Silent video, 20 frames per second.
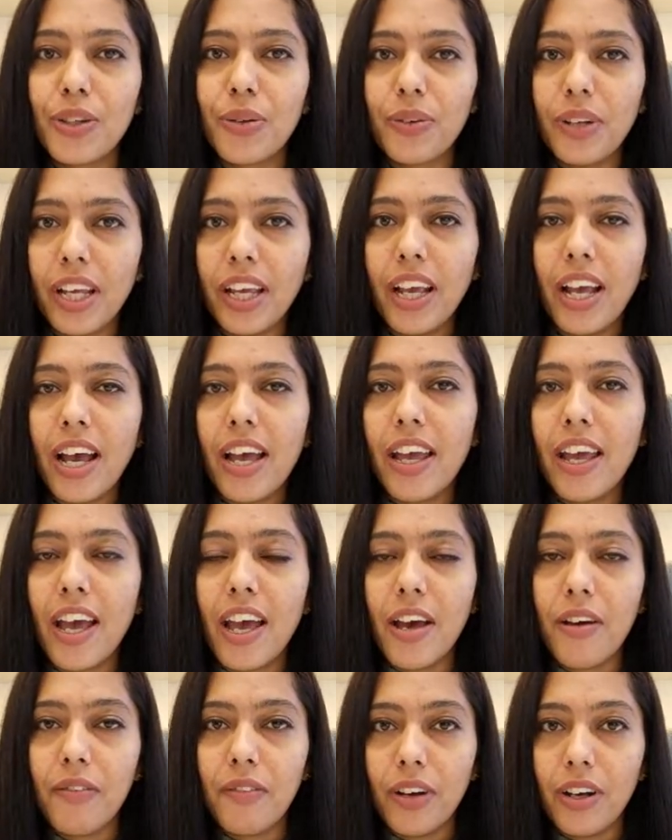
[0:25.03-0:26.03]
Today, I
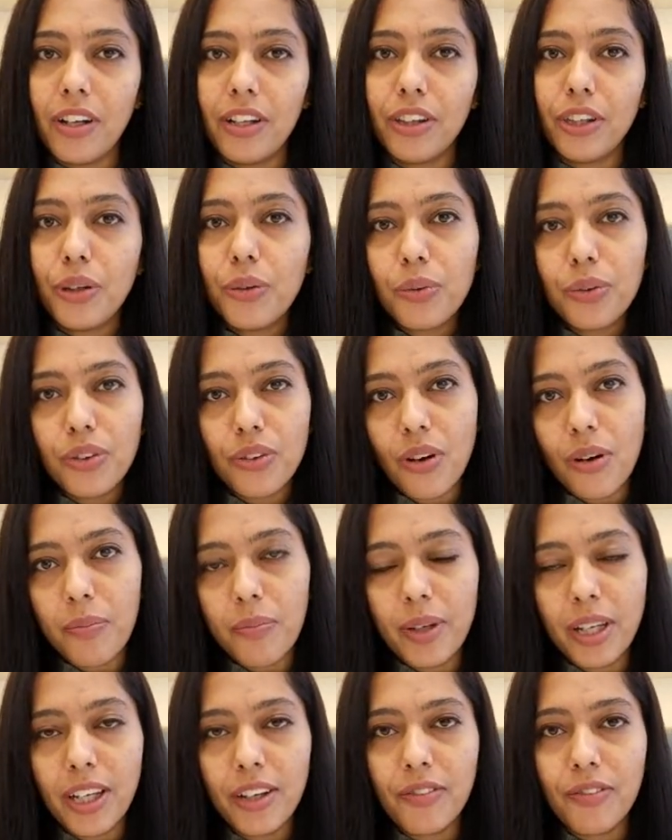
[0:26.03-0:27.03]
have a new
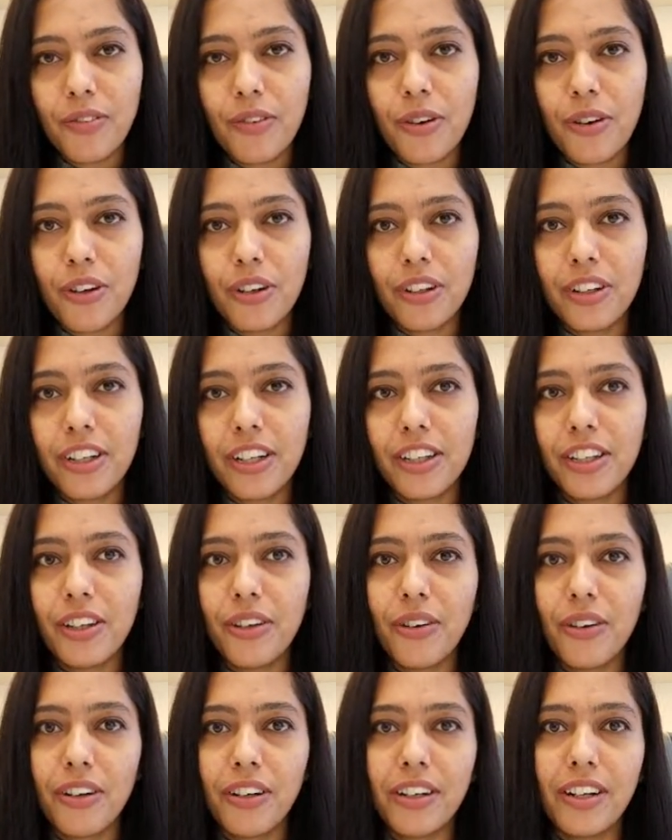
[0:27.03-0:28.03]
topic for
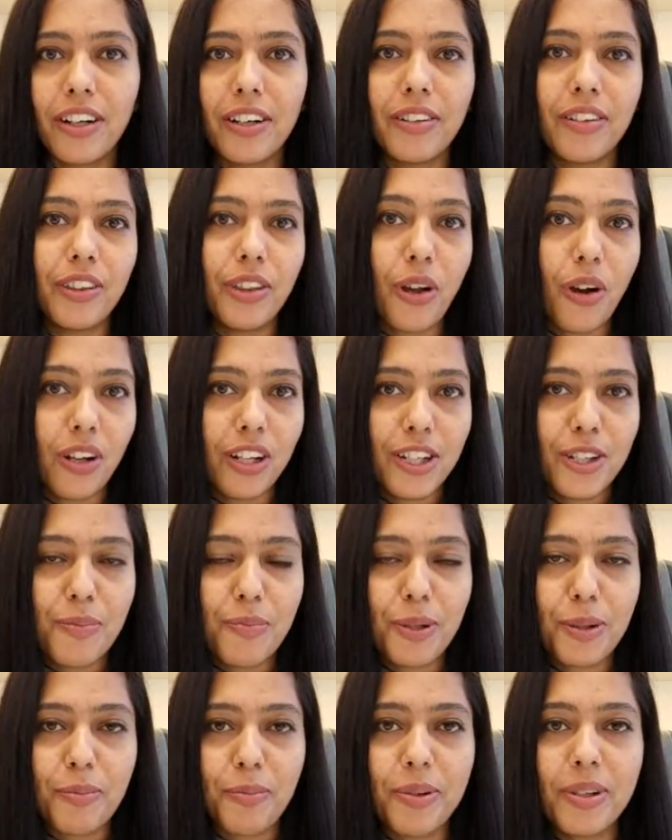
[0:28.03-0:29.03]
your knowledge
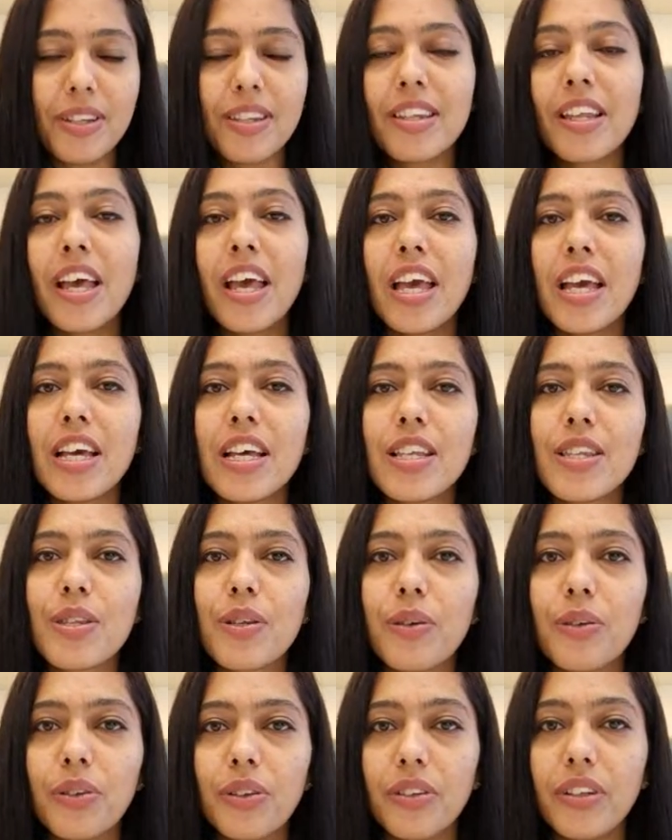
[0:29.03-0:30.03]
purpose.
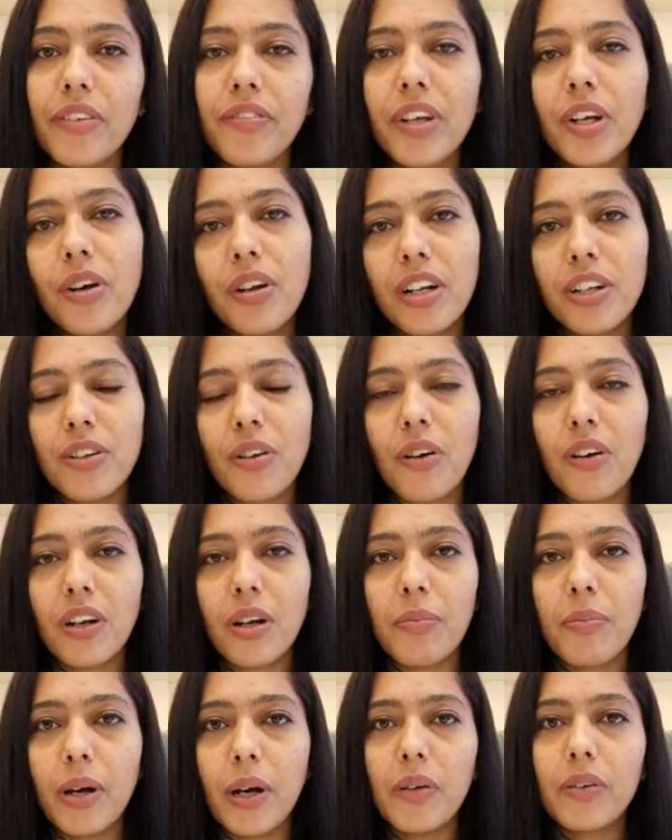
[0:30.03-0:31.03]
So, today we're going to
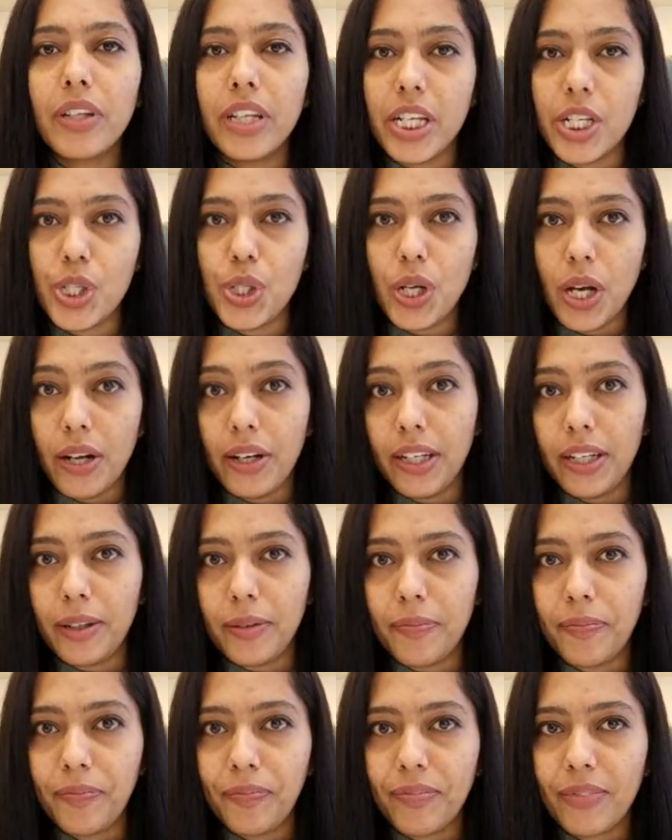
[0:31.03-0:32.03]
talk about
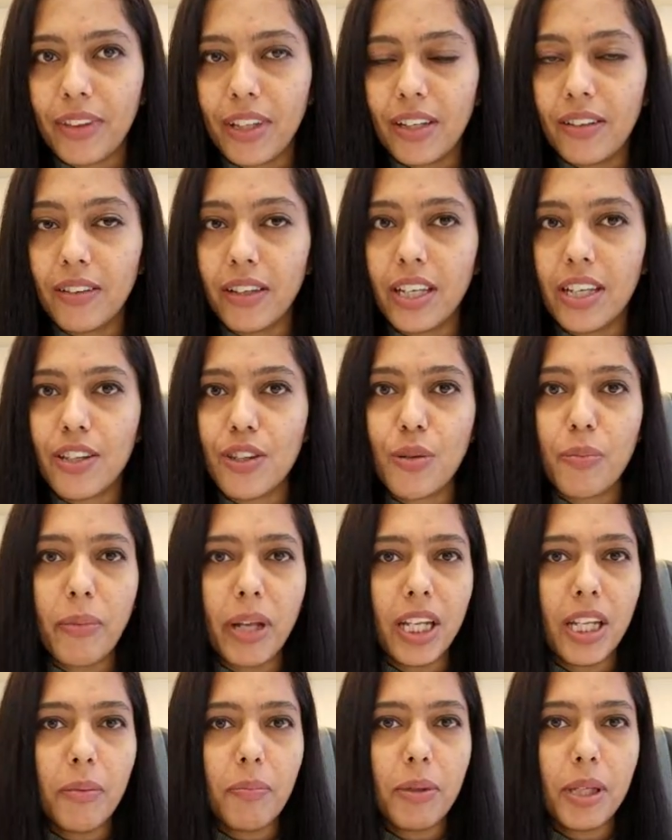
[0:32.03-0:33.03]
EJARI. Okay, so
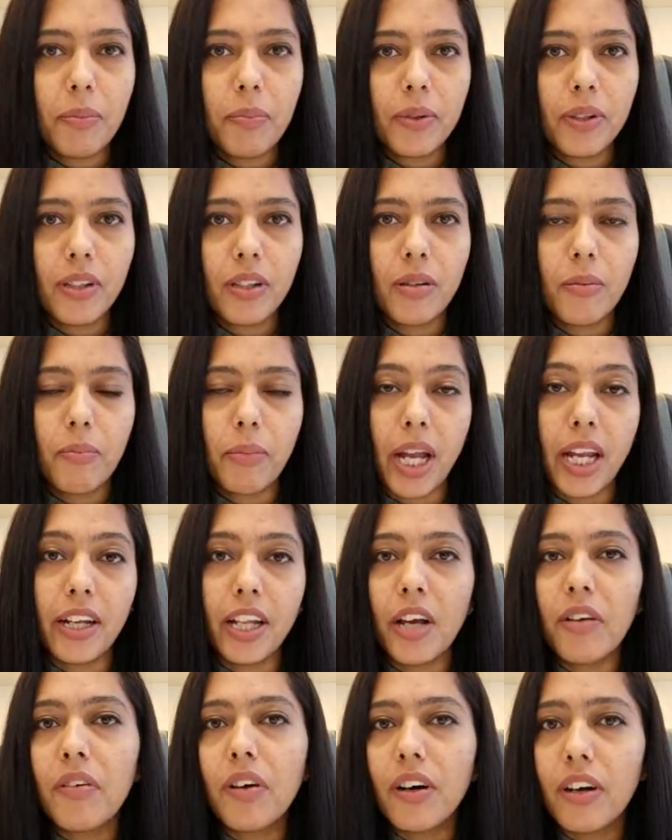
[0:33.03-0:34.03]
many people
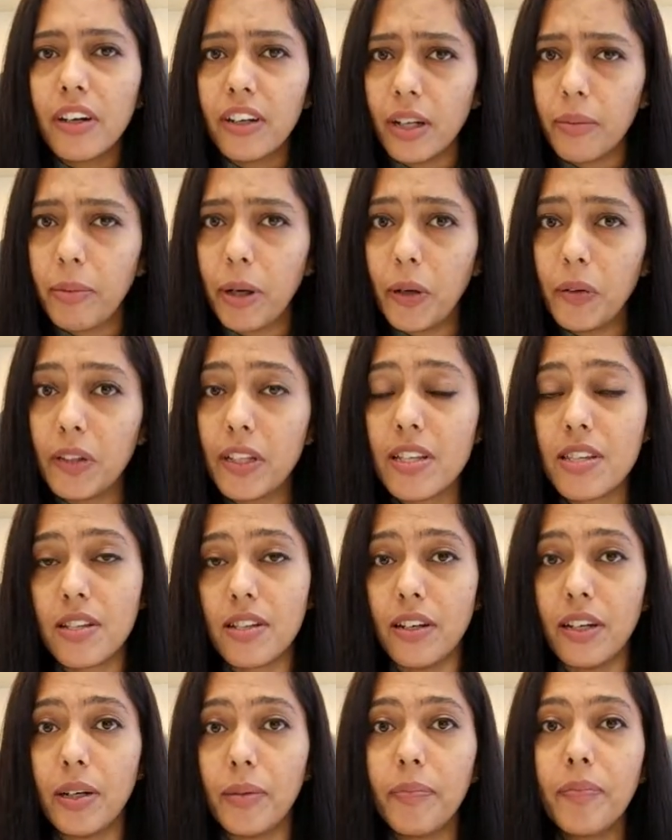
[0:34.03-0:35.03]
might have heard about this
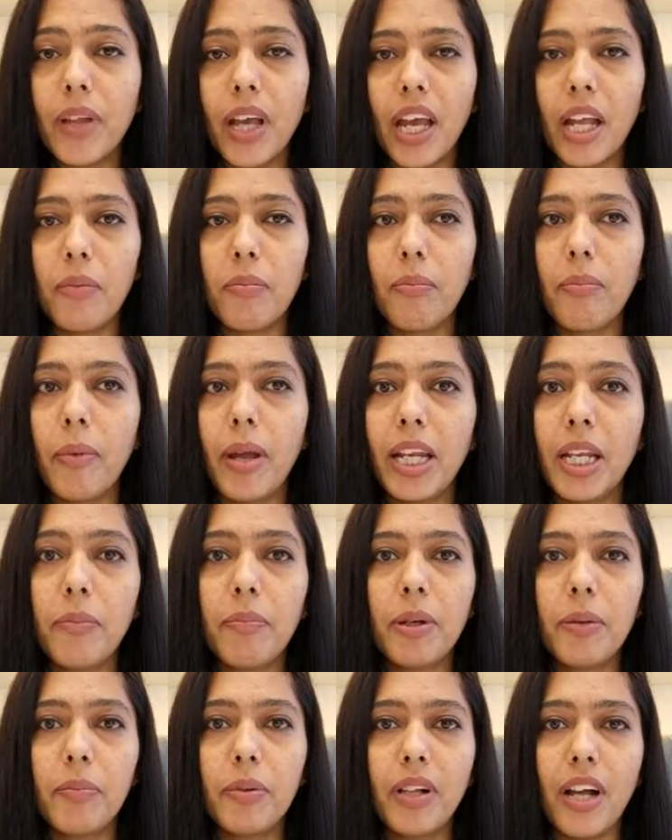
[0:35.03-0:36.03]
term, and
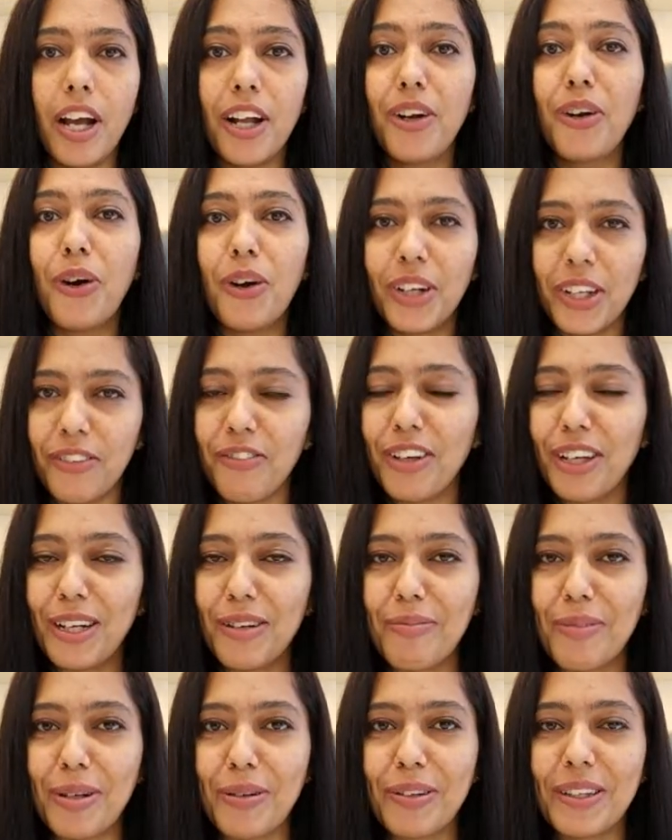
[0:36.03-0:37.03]
many people are not aware
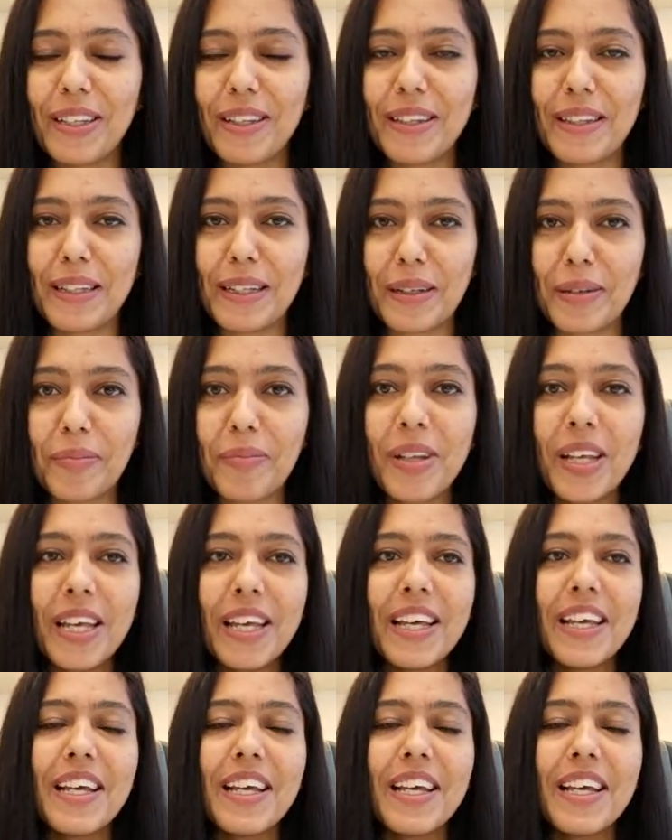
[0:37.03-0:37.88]
about this term.